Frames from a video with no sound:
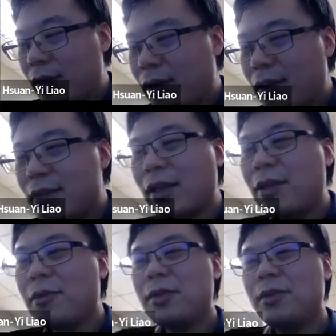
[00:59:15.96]
Yeah, thank
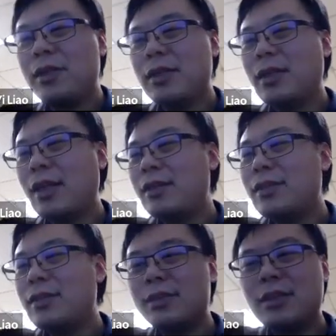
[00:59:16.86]
you for your
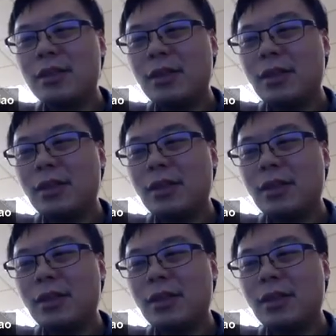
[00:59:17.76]
attention.